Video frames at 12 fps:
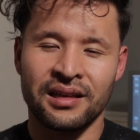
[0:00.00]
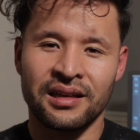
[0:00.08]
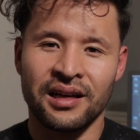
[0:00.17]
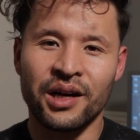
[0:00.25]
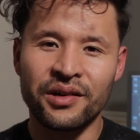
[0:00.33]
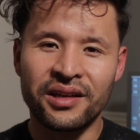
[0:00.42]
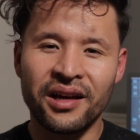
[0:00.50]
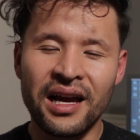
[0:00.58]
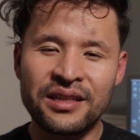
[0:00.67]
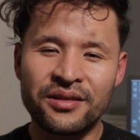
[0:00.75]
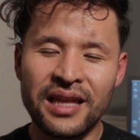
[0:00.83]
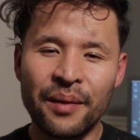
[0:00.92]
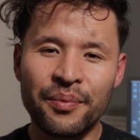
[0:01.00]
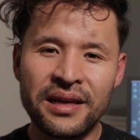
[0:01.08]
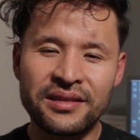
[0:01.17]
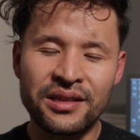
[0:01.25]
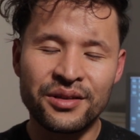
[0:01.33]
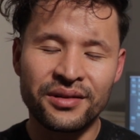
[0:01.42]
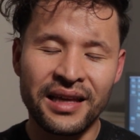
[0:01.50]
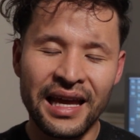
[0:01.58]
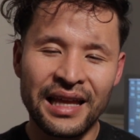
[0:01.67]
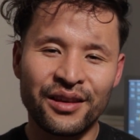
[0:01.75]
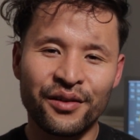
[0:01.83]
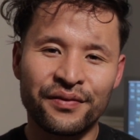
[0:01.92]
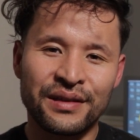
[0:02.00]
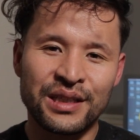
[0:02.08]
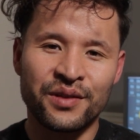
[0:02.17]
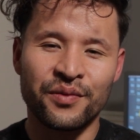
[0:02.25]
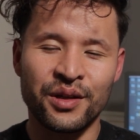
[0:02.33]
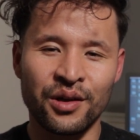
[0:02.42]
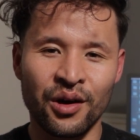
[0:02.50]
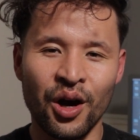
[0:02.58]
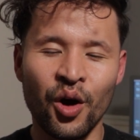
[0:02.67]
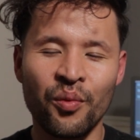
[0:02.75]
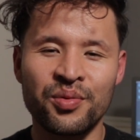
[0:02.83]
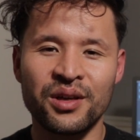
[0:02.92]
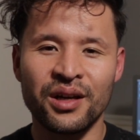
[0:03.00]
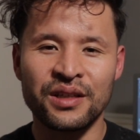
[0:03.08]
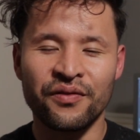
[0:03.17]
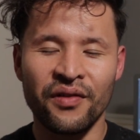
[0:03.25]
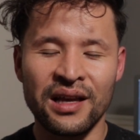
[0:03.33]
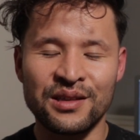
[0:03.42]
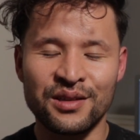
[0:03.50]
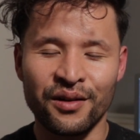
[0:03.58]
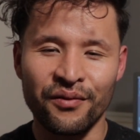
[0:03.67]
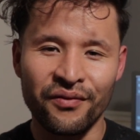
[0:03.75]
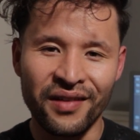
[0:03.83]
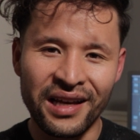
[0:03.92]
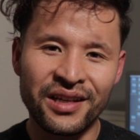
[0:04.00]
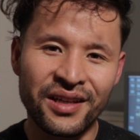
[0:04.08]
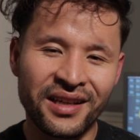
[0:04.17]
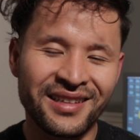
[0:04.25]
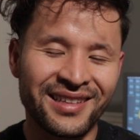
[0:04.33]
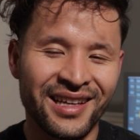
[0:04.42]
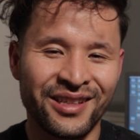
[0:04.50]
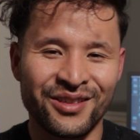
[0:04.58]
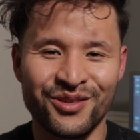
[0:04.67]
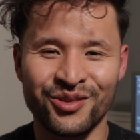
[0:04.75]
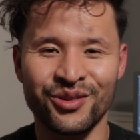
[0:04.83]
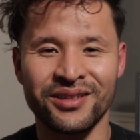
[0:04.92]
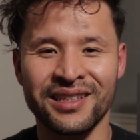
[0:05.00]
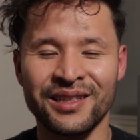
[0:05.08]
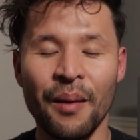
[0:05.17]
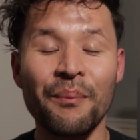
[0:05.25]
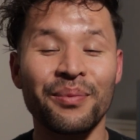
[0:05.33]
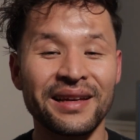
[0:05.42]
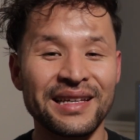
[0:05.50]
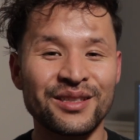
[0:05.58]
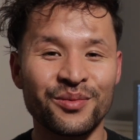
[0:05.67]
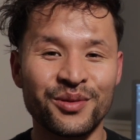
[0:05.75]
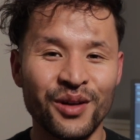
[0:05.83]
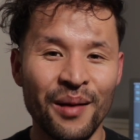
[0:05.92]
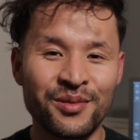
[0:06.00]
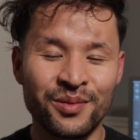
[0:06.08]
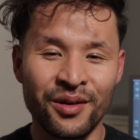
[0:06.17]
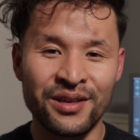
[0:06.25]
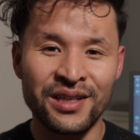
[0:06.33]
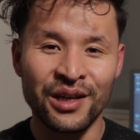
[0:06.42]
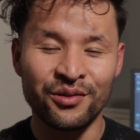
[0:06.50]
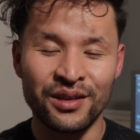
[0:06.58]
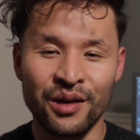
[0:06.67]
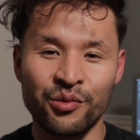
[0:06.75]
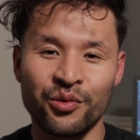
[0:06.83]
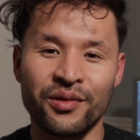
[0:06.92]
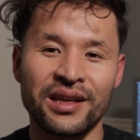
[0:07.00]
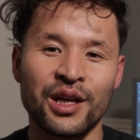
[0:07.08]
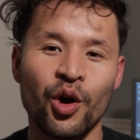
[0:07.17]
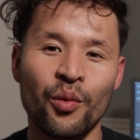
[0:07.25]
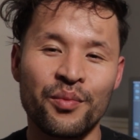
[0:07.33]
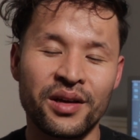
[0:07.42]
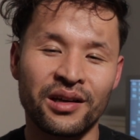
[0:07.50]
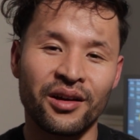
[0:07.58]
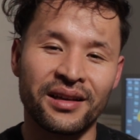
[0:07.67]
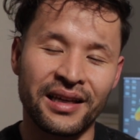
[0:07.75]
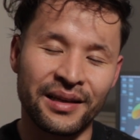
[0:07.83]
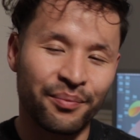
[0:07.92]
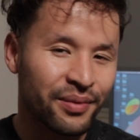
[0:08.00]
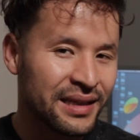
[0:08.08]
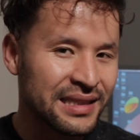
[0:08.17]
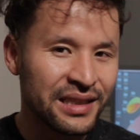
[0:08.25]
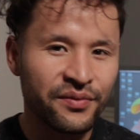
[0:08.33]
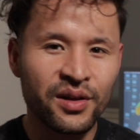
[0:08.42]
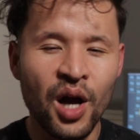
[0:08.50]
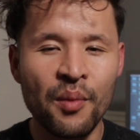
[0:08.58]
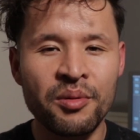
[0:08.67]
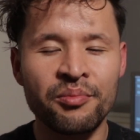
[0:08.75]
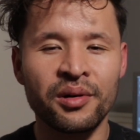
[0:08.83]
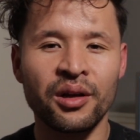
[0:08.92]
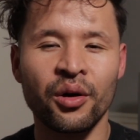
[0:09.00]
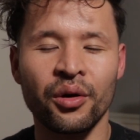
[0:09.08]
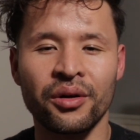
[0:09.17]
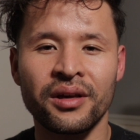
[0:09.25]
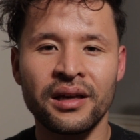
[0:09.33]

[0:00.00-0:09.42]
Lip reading: Alright guys, so that brings us to the end of this video. I hope you guys found some value in it and enjoyed it. Please subscribe to my channel, that will really help me a lot, and please leave a comment below